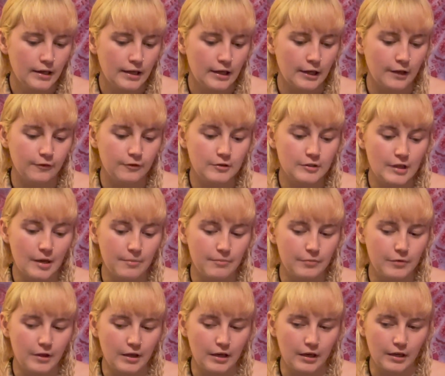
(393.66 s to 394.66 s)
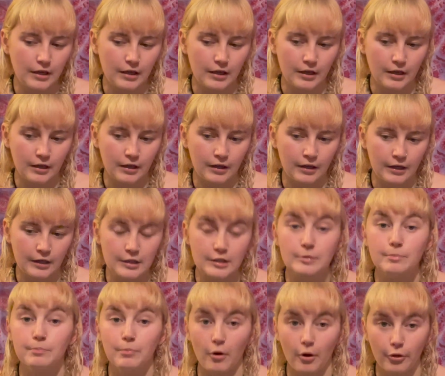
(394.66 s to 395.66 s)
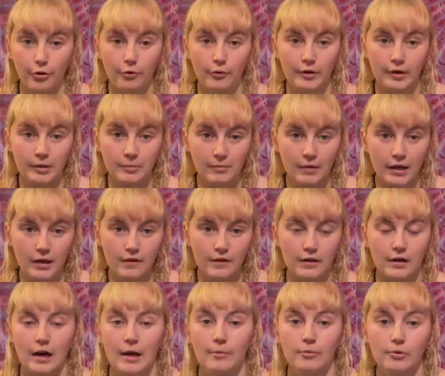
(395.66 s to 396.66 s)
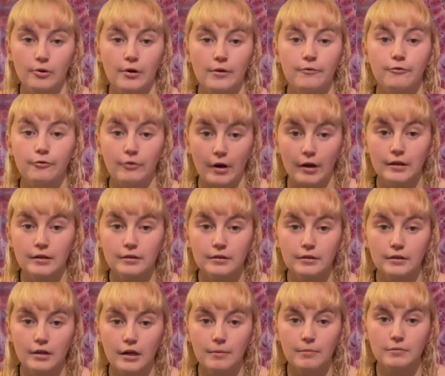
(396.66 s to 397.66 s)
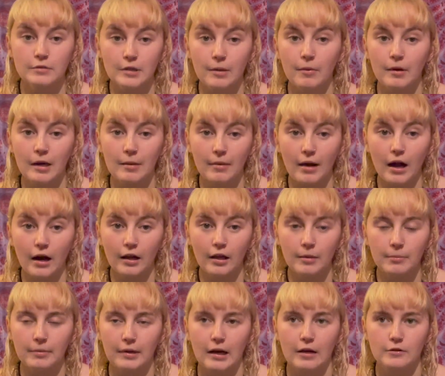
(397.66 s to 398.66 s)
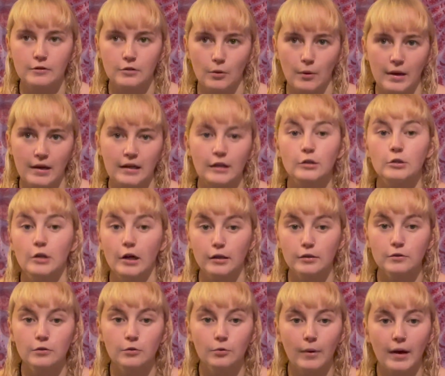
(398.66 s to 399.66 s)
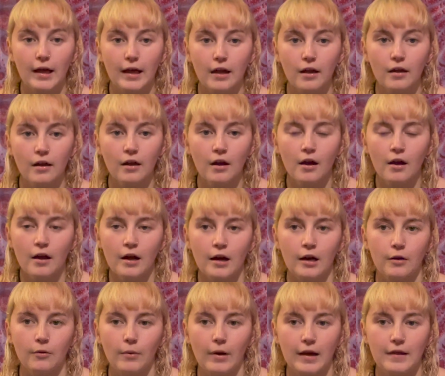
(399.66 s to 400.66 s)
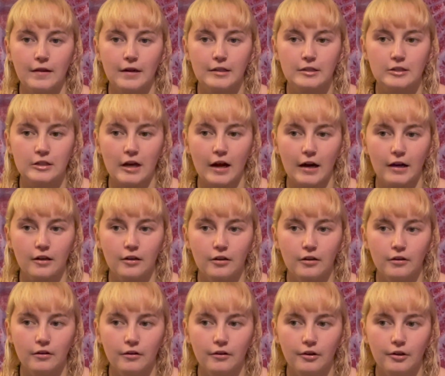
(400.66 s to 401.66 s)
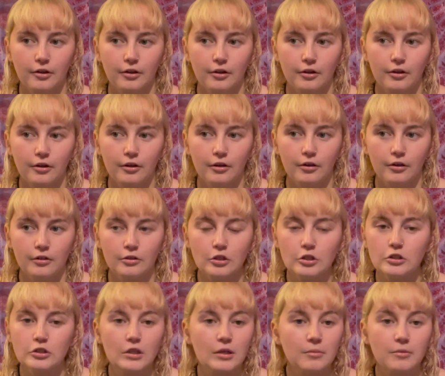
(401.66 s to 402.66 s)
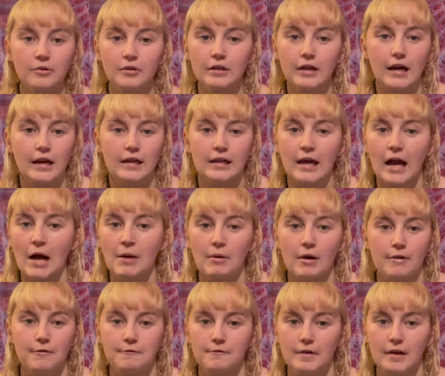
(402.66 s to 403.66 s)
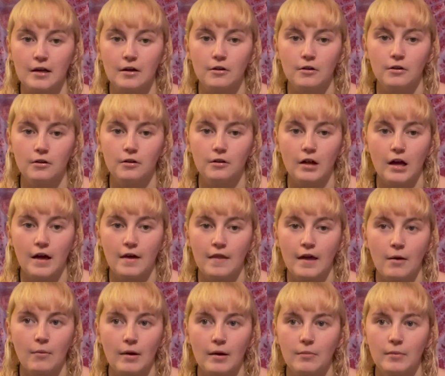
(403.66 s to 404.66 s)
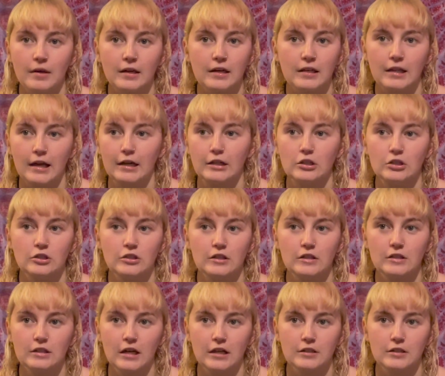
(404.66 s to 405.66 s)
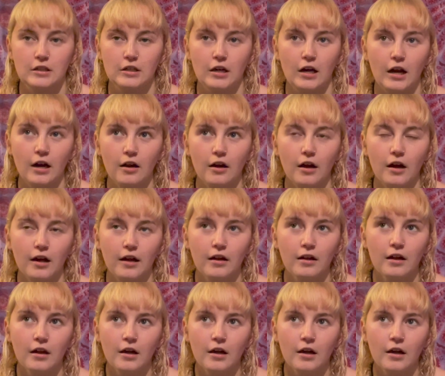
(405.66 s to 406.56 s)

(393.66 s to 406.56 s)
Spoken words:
if something is bothering me, then I will confront someone about it, but I'll do it in a gentle way, in a way that's like just communicating how I feel, and that way we can like just discuss it. I